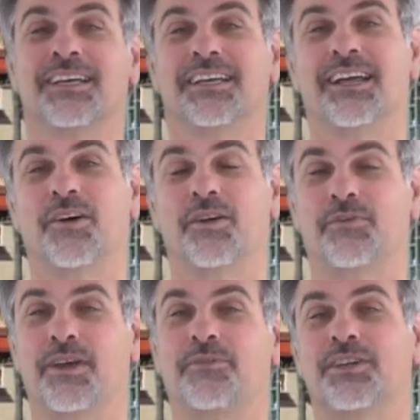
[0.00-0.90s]
Now,
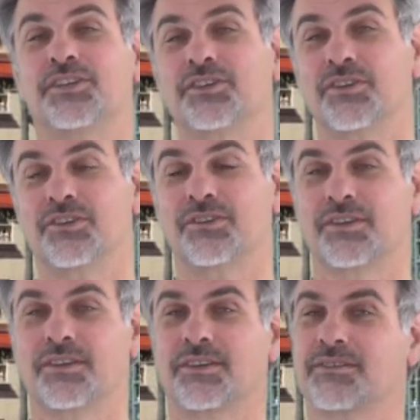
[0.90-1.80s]
if you have additional
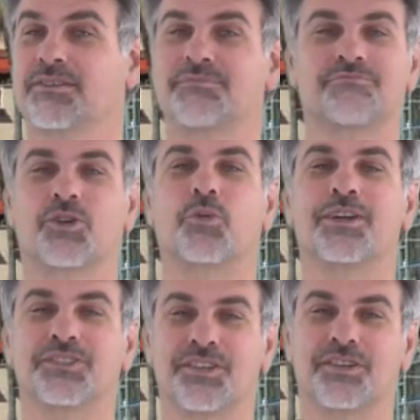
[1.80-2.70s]

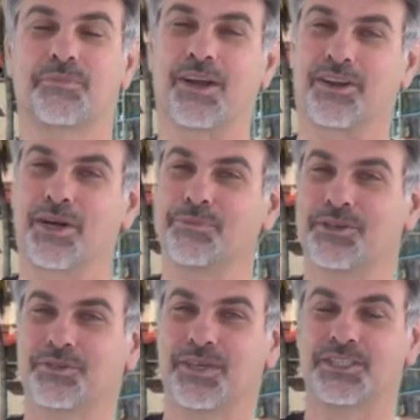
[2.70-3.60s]
questions about
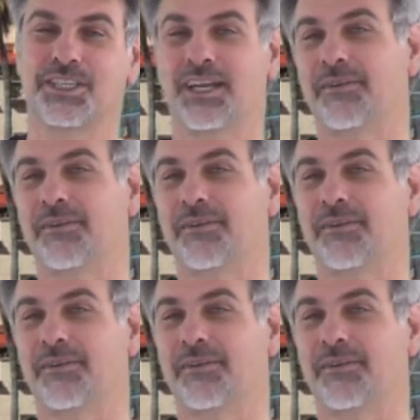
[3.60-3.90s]
carpet stretching,